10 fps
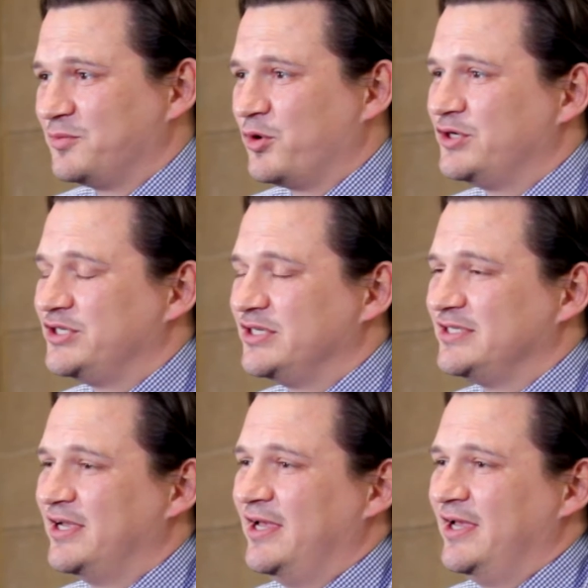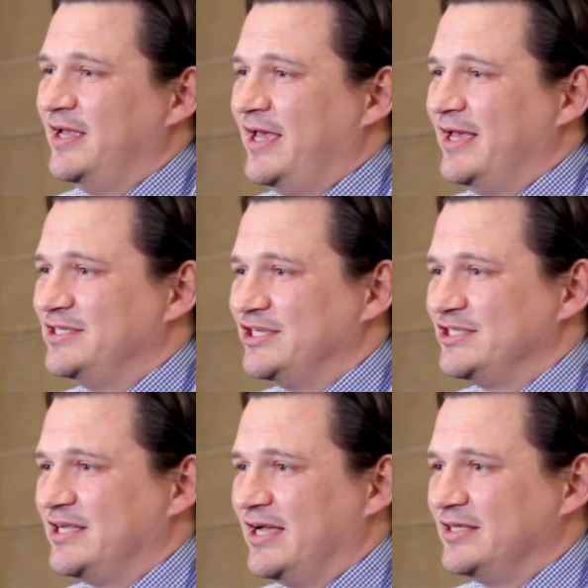or purchase and
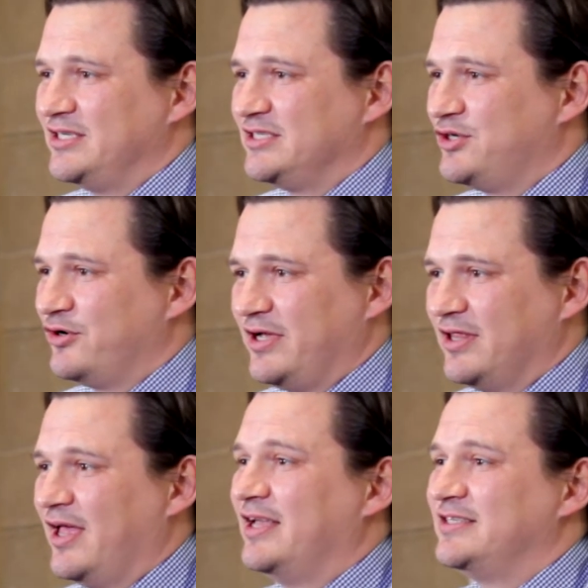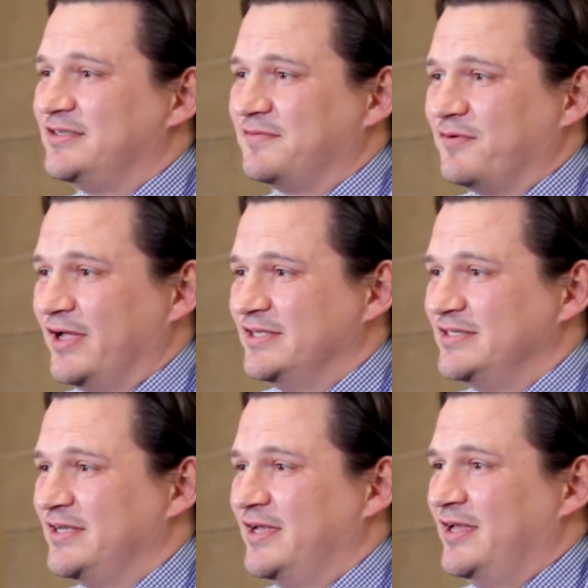just, uh, just turning clients into friends.
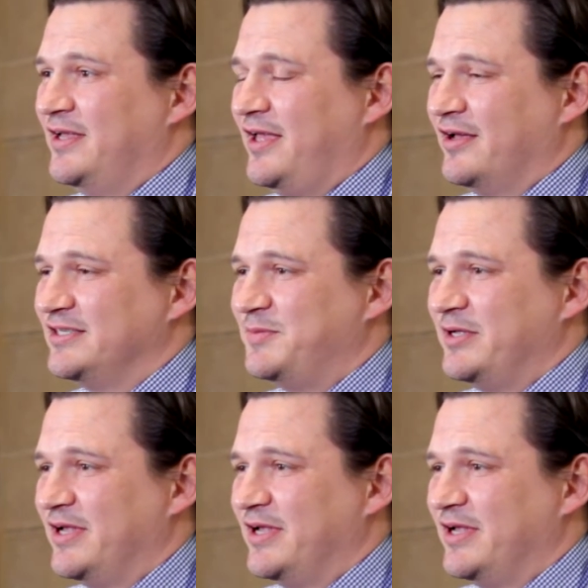And it's been